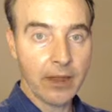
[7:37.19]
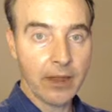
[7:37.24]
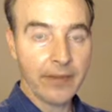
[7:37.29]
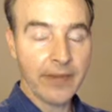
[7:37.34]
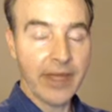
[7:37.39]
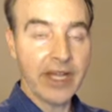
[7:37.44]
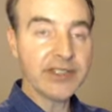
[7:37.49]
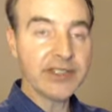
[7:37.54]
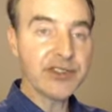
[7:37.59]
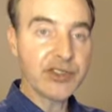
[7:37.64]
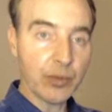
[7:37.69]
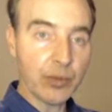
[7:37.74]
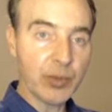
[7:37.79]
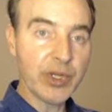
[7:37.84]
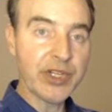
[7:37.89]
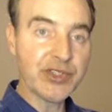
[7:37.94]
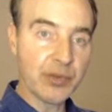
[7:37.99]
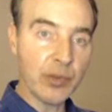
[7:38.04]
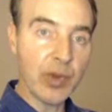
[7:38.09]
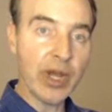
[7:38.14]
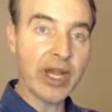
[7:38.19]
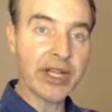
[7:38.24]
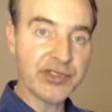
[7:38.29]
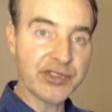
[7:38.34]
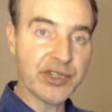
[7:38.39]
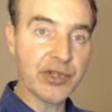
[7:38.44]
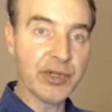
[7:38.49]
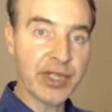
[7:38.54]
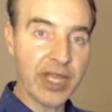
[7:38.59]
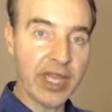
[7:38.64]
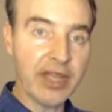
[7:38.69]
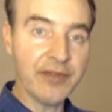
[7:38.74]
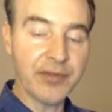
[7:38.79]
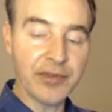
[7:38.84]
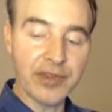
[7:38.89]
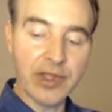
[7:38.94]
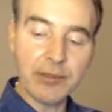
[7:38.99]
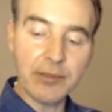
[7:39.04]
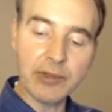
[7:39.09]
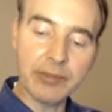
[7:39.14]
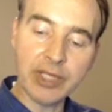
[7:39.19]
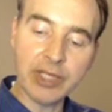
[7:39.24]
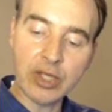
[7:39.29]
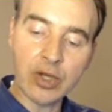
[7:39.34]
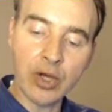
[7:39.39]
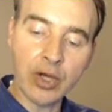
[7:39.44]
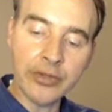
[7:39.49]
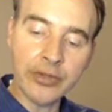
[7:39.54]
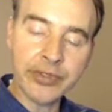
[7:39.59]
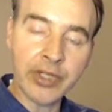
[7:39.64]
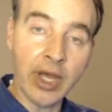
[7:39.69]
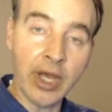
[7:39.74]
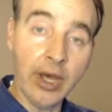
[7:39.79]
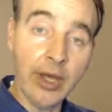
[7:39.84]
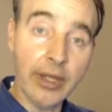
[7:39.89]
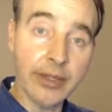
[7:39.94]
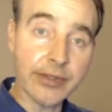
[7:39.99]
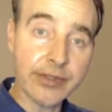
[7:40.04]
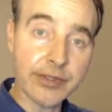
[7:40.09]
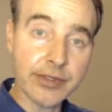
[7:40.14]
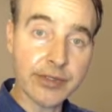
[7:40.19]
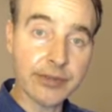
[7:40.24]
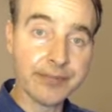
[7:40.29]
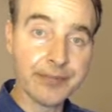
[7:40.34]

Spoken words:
That's the reason why it's okay for them to be called gods.